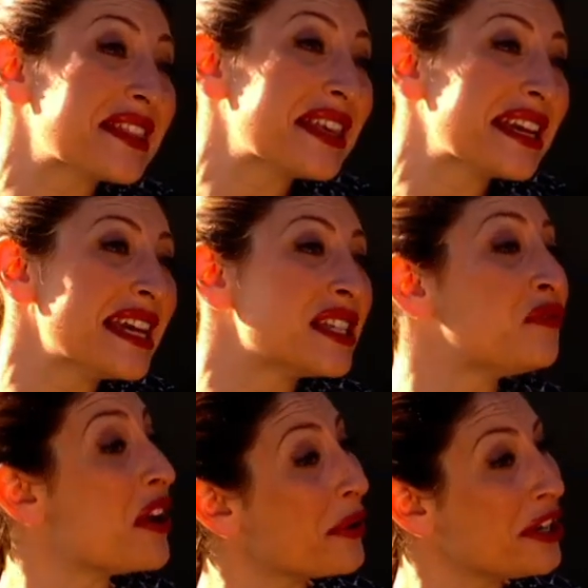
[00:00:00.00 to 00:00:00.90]
thing is
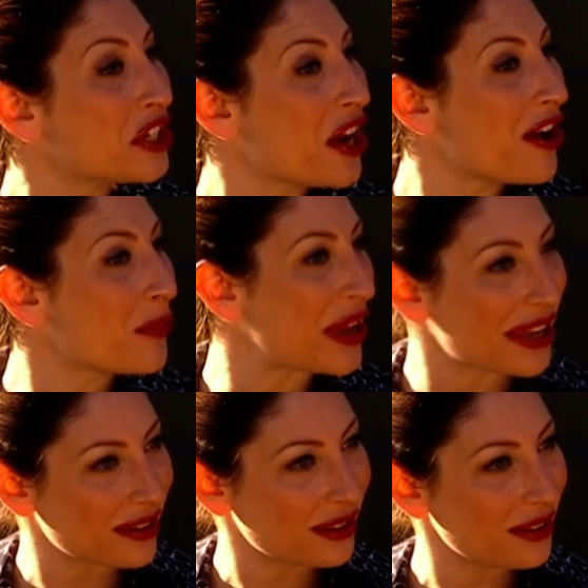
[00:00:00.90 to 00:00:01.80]
very
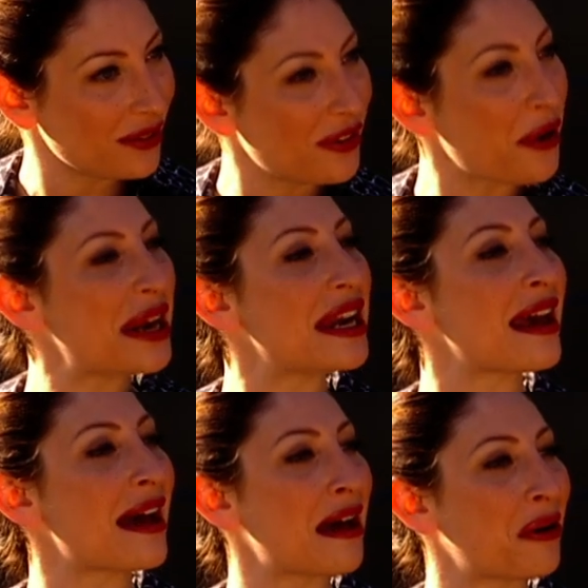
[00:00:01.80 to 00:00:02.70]
charming. Very
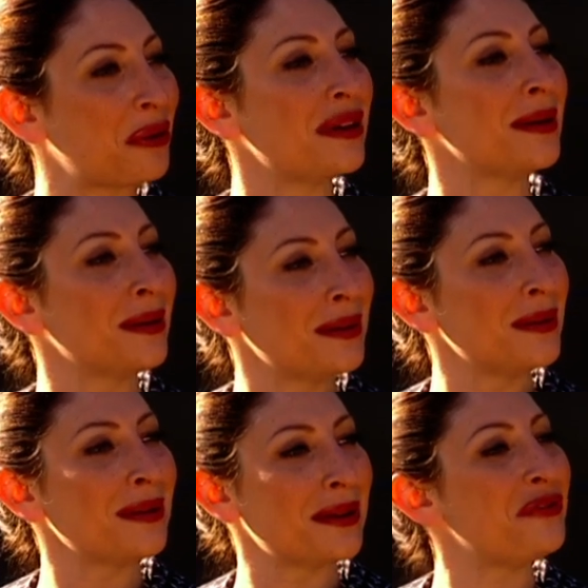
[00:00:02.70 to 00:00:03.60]
now.
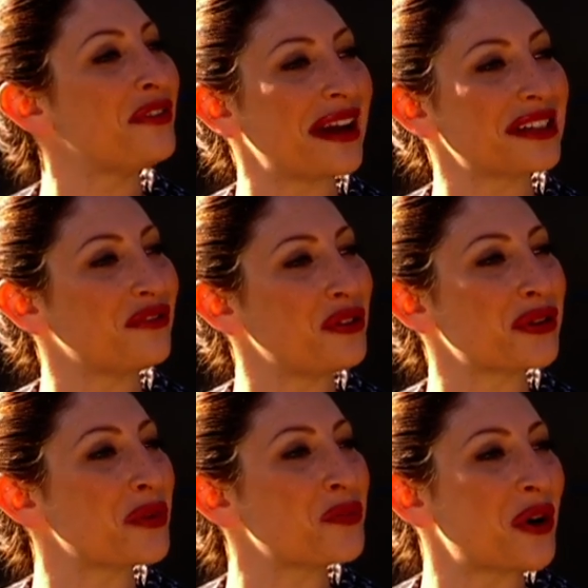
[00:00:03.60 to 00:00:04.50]
In fact, if you
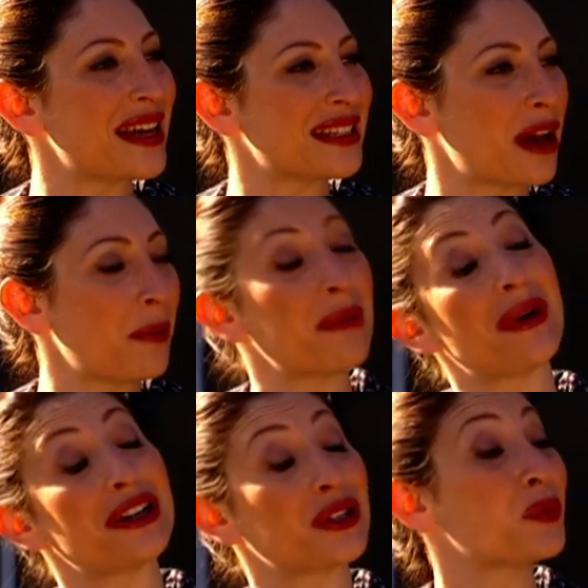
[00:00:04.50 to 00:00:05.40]
don't wise up, I
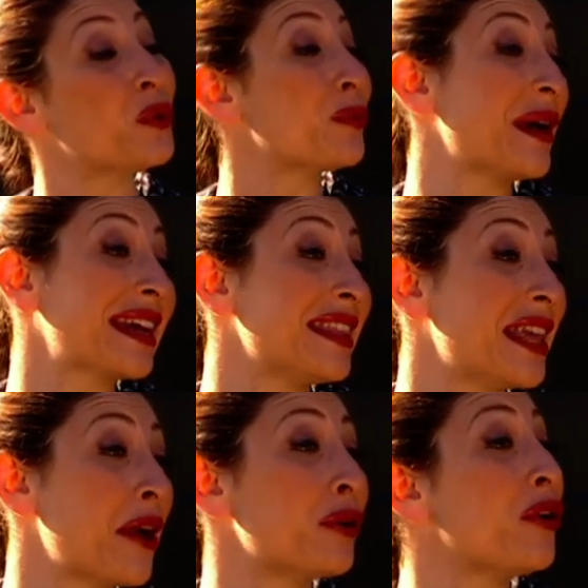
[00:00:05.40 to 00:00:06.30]
might just walk back in
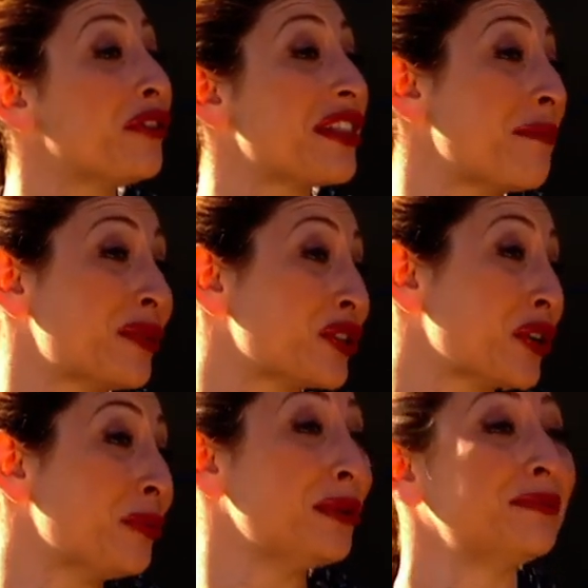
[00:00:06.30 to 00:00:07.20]
there and offer them the job.